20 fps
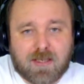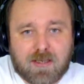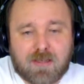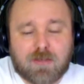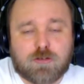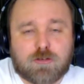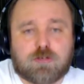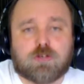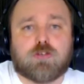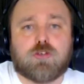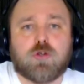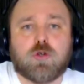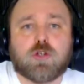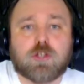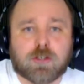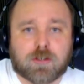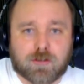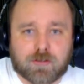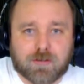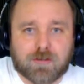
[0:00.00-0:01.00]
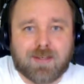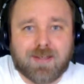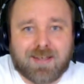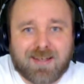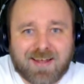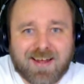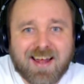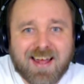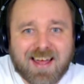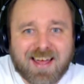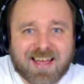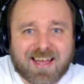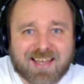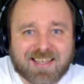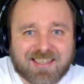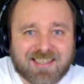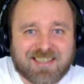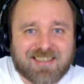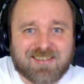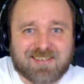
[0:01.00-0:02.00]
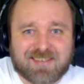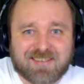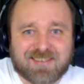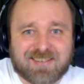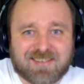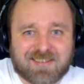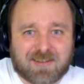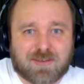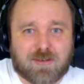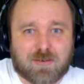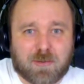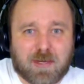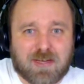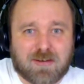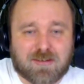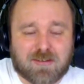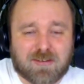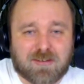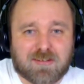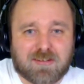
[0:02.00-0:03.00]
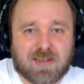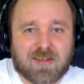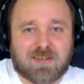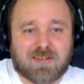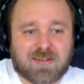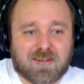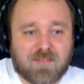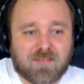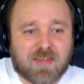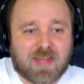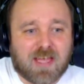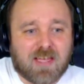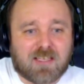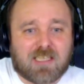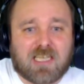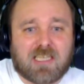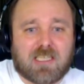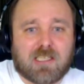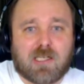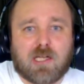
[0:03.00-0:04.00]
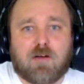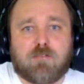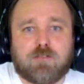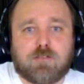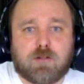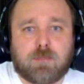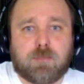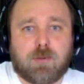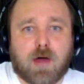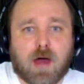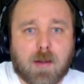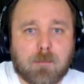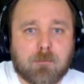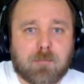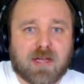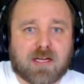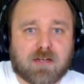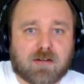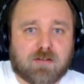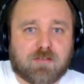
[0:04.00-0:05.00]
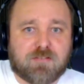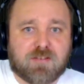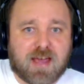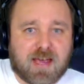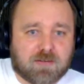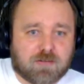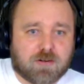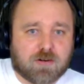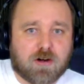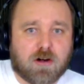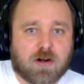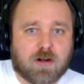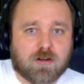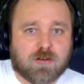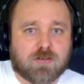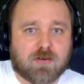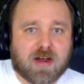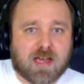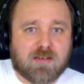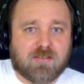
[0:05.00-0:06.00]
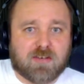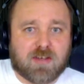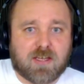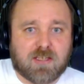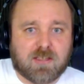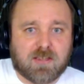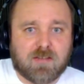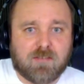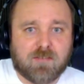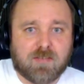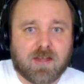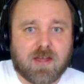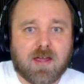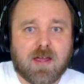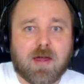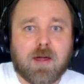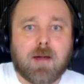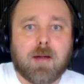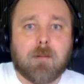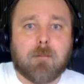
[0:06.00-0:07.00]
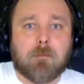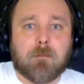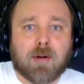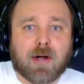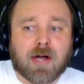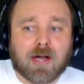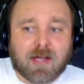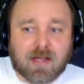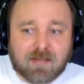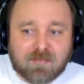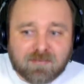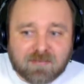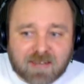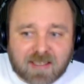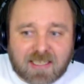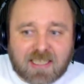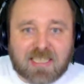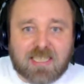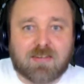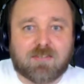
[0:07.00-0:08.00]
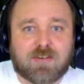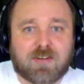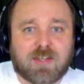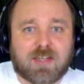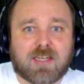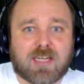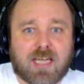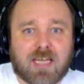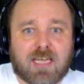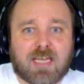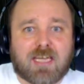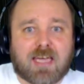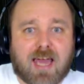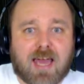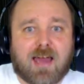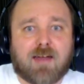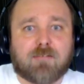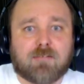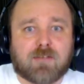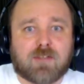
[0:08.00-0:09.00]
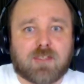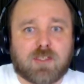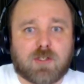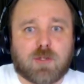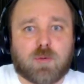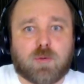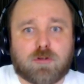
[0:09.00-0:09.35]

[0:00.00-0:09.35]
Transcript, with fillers: snookered in these situations. Yep. Is they'd love to put a bigger, faster hard drive in, but even they have to, you know,